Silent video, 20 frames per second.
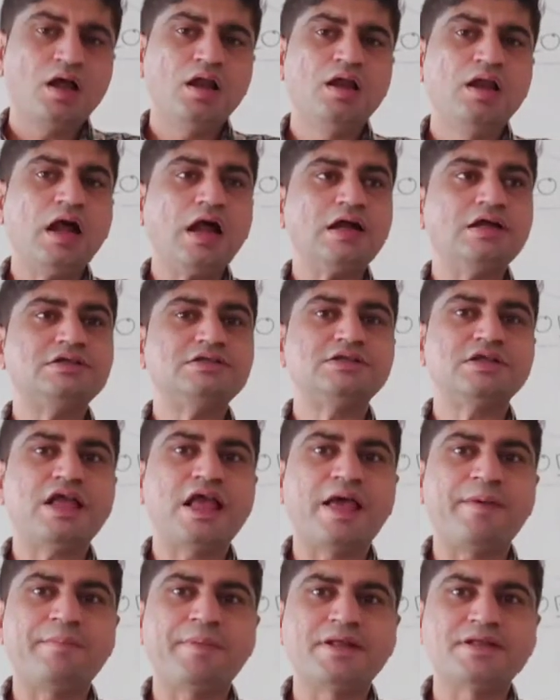A large
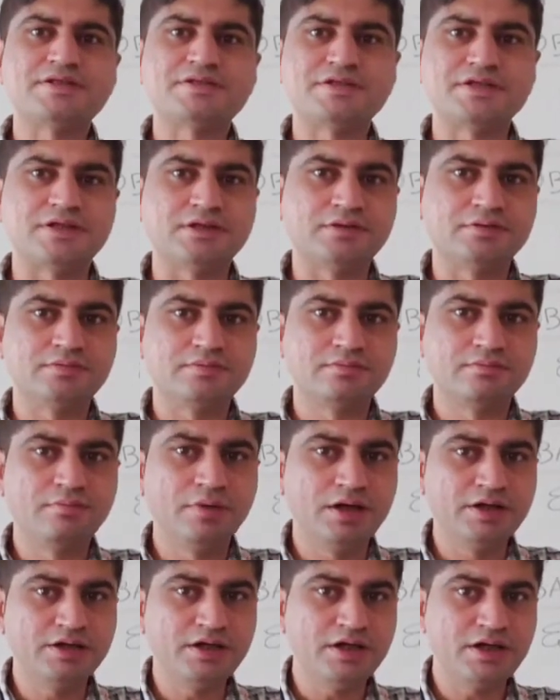MNC,
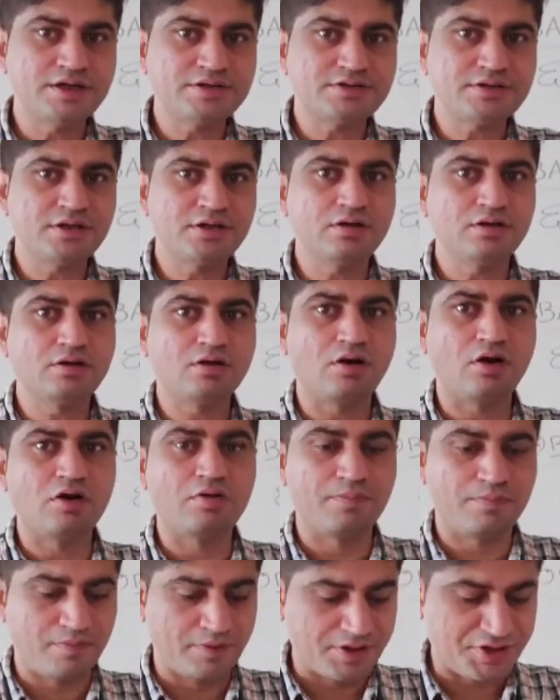multinational
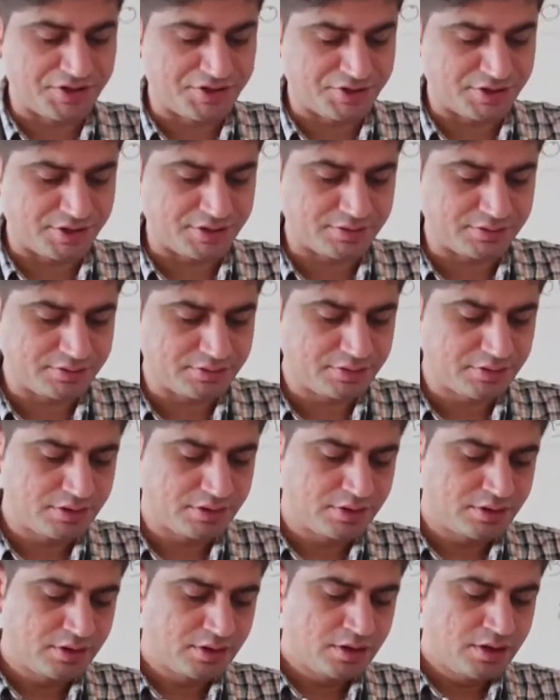corporation,
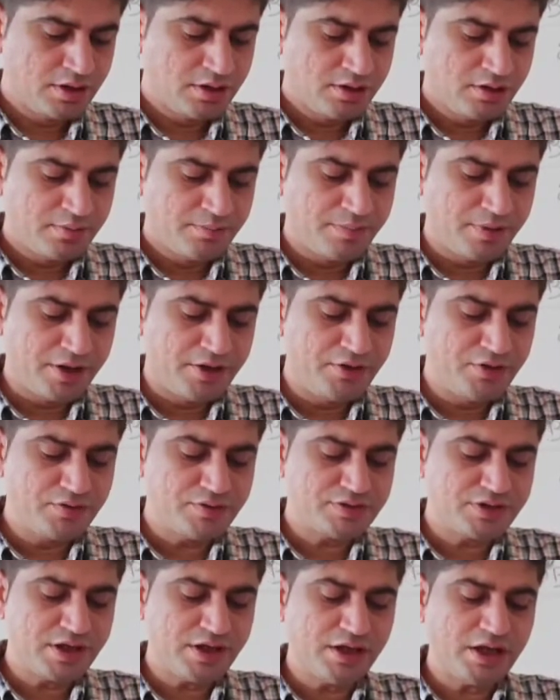
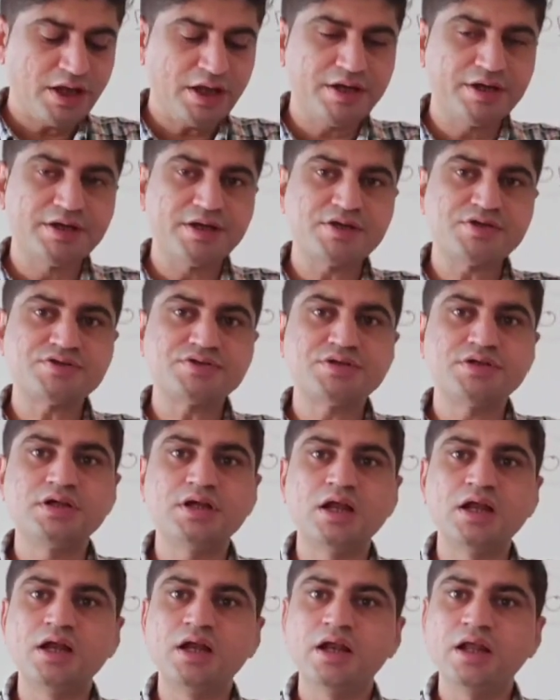producing
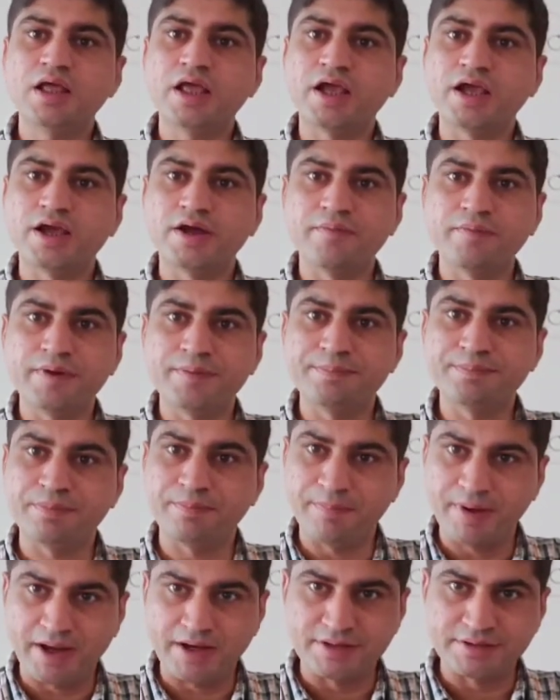industrial
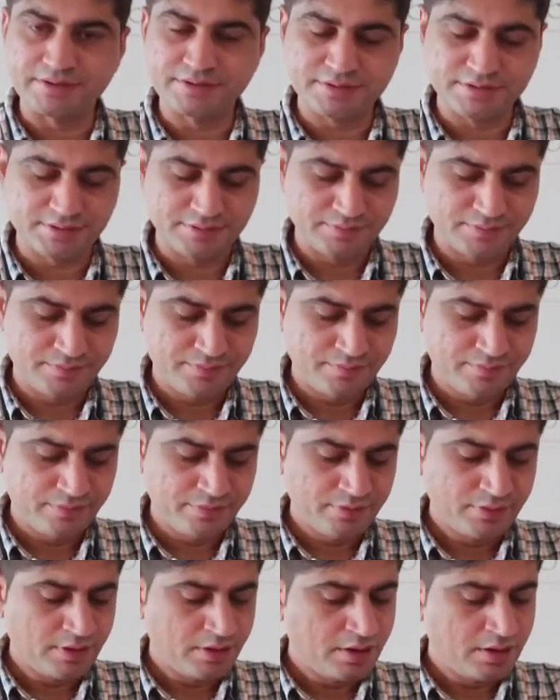equipment,
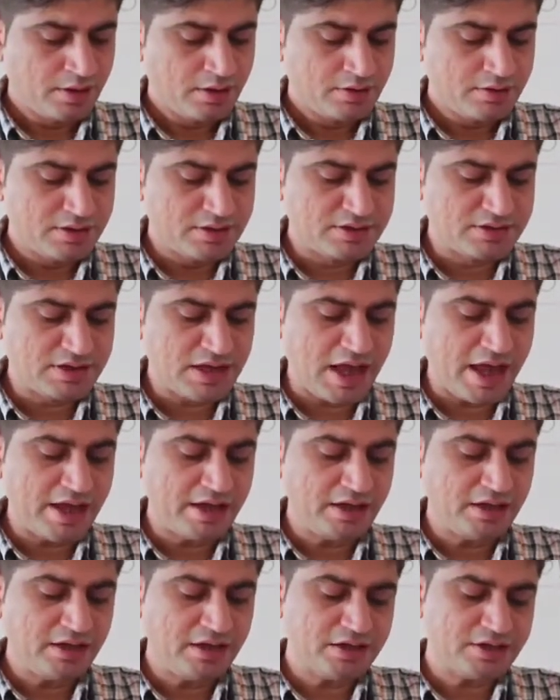
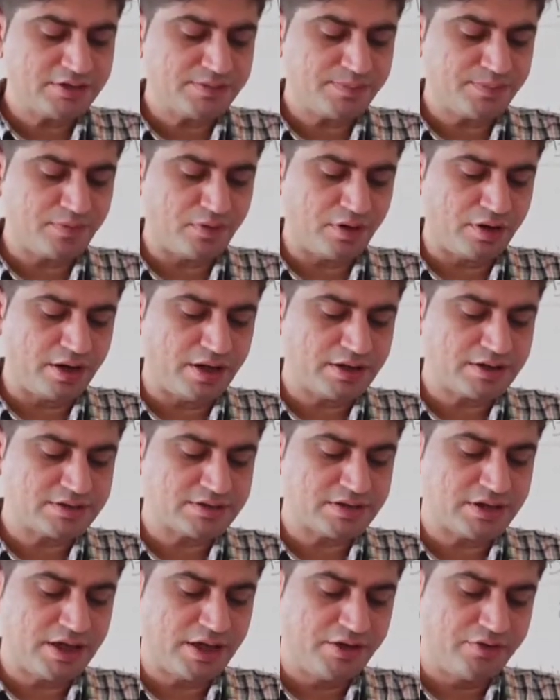design its
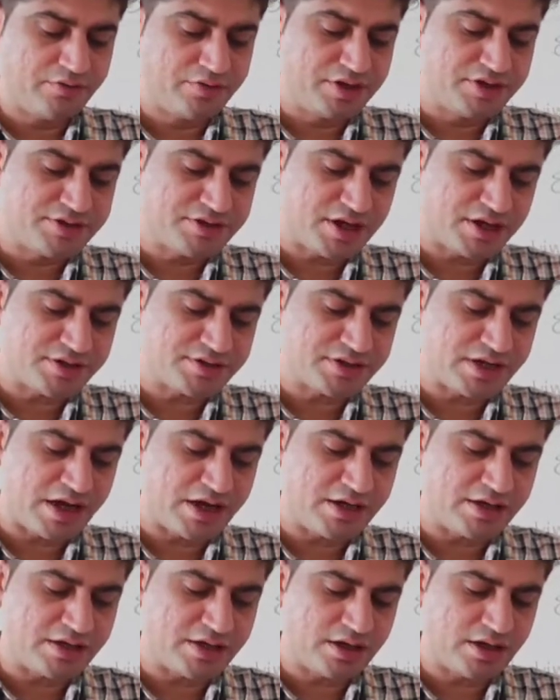products in research
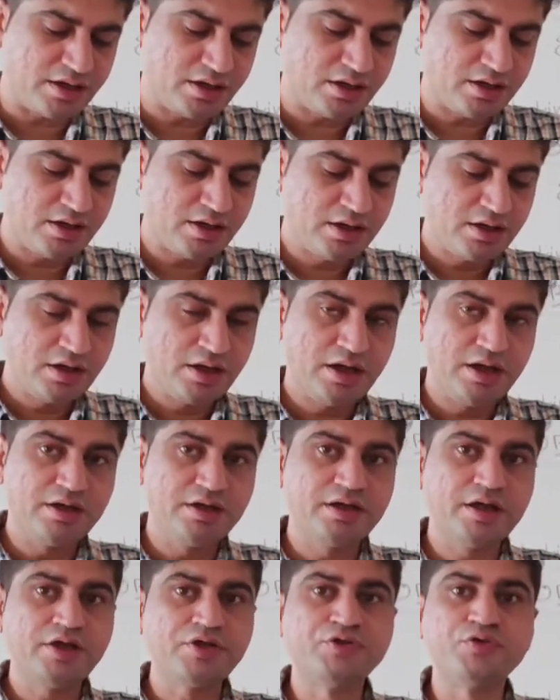center
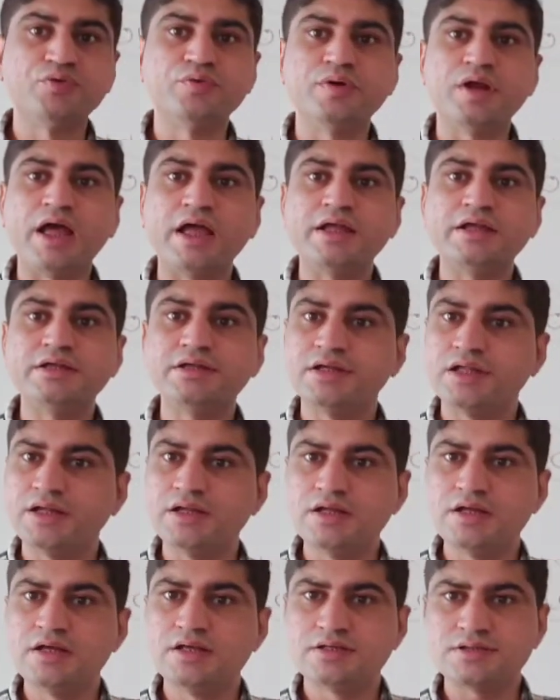in the
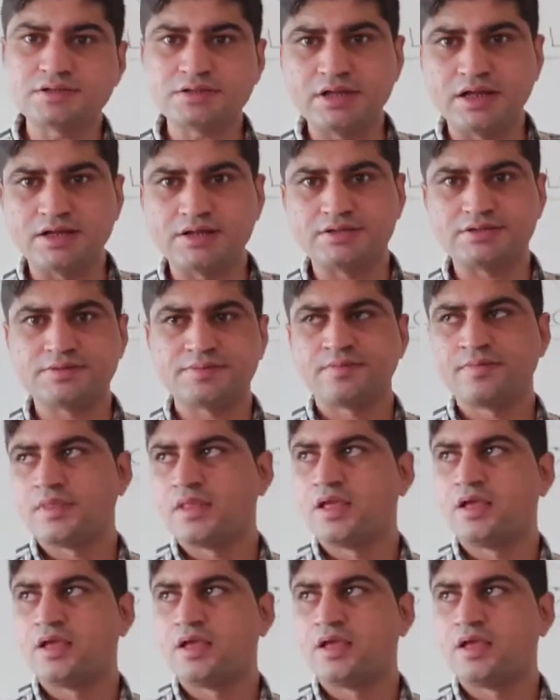United States.